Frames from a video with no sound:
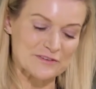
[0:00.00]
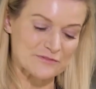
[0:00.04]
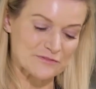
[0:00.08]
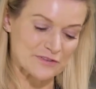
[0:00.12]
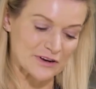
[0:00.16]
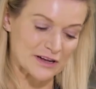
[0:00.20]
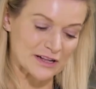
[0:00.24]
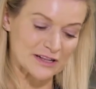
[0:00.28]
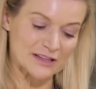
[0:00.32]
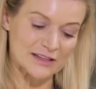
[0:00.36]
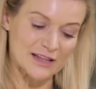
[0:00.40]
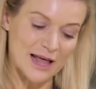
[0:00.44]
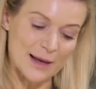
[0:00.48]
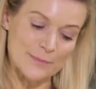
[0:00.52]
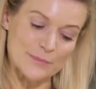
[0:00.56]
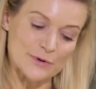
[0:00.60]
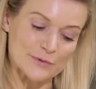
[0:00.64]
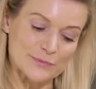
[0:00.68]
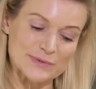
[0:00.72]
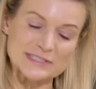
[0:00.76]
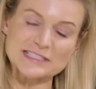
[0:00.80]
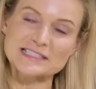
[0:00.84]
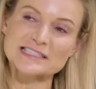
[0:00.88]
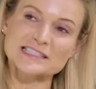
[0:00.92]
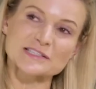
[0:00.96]
for climate
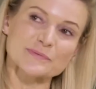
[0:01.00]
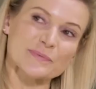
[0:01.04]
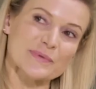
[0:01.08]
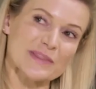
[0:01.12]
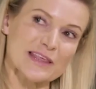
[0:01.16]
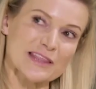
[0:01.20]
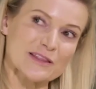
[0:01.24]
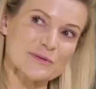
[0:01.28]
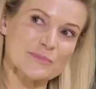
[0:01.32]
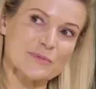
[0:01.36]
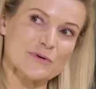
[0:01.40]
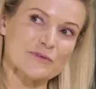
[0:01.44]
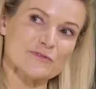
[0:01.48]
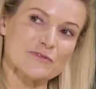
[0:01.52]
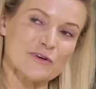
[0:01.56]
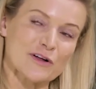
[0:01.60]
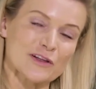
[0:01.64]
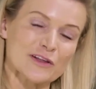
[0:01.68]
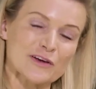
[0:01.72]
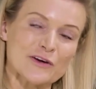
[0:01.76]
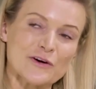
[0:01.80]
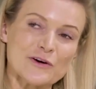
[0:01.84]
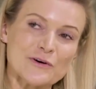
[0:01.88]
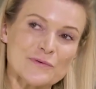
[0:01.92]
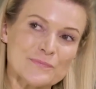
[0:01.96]
risks within the
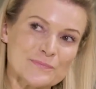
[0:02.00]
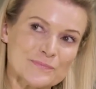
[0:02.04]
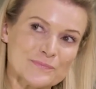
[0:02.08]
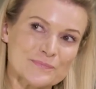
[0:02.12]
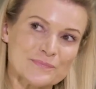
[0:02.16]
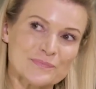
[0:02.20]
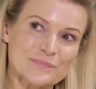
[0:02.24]
portfolio?